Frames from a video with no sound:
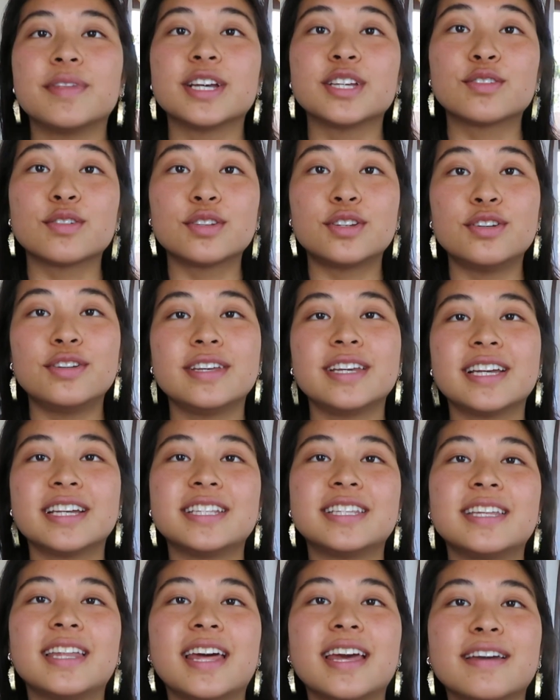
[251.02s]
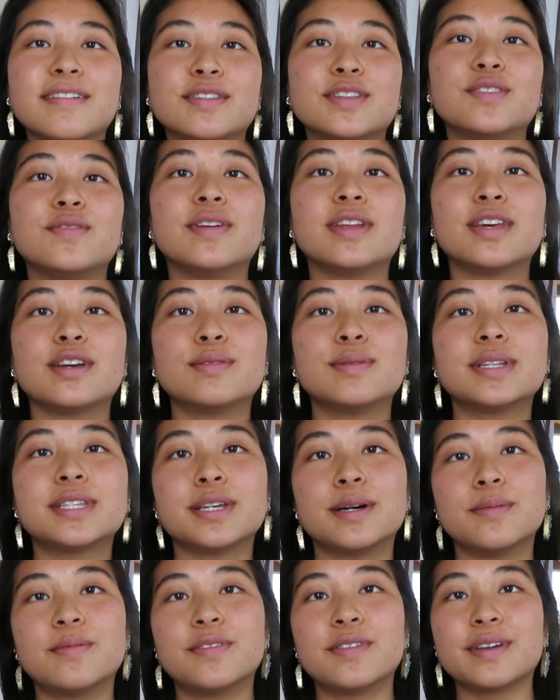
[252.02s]
Thanks for tuning in today. If this video
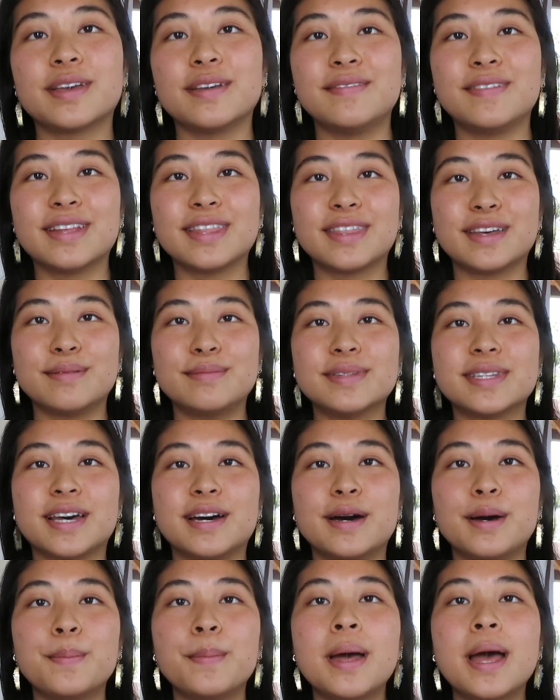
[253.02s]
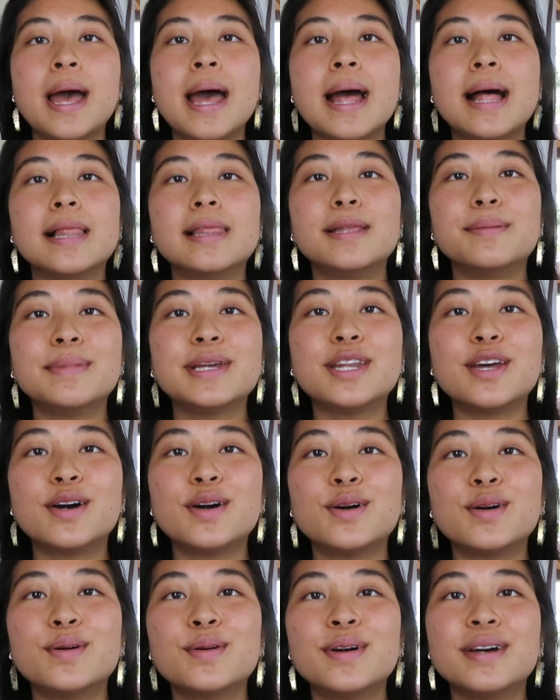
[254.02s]
was helpful, give it a thumbs up. Let me
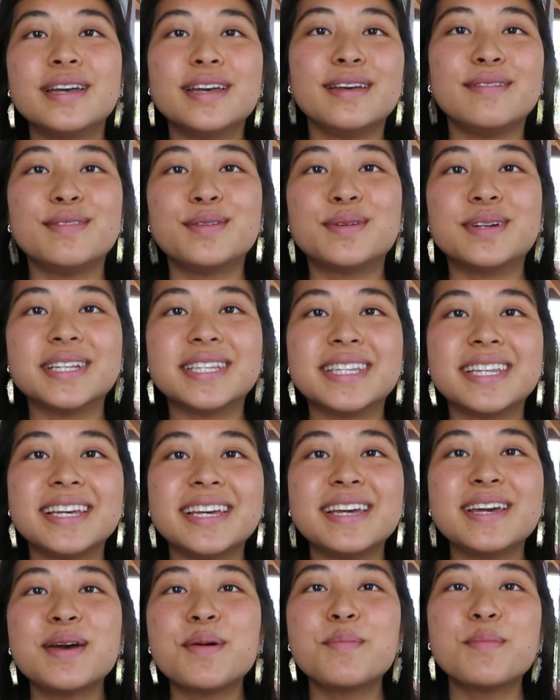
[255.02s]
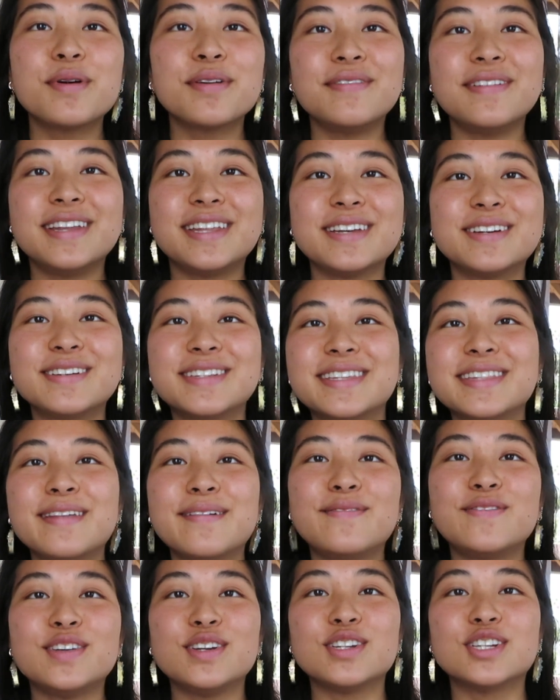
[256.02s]
know if you want to see more videos in
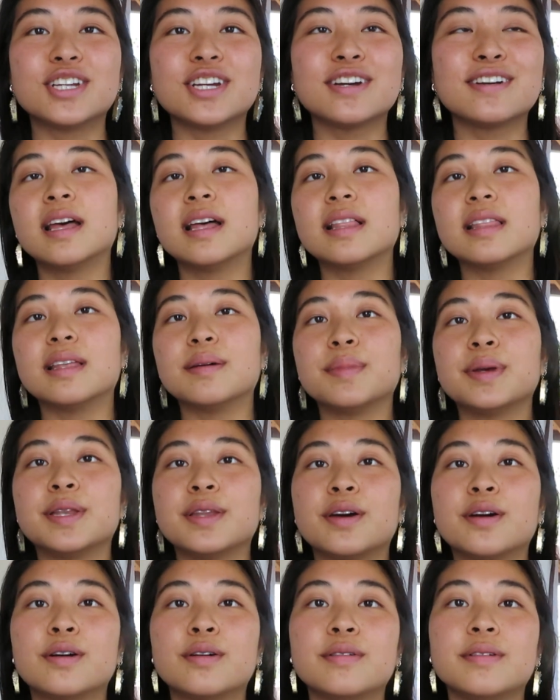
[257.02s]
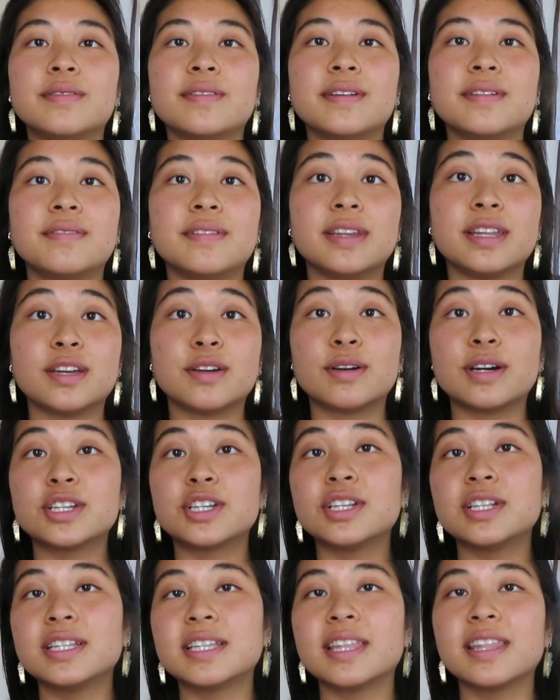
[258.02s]
the future. Let me know if you have any
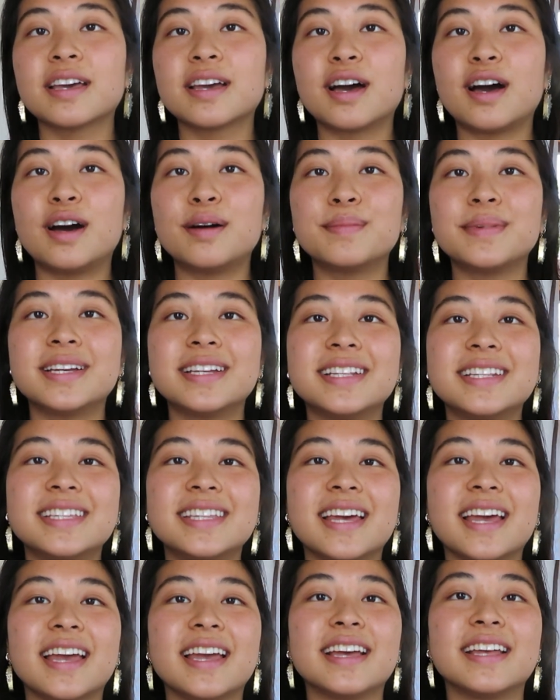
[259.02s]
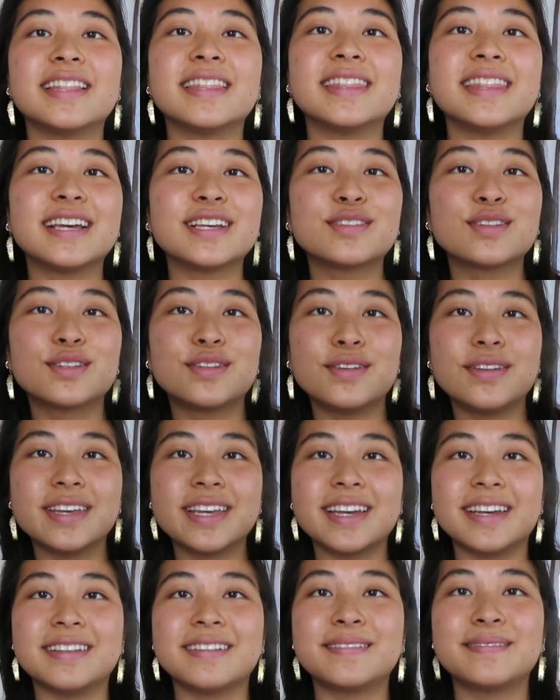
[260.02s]
questions in the comments, and thanks for
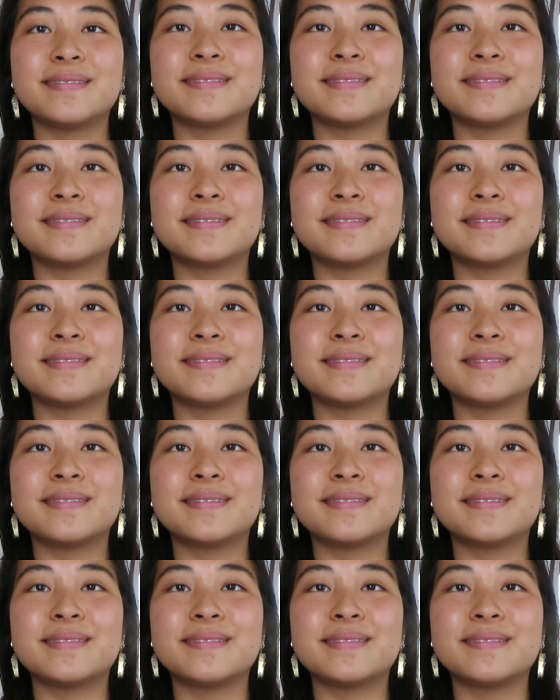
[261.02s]
tuning in.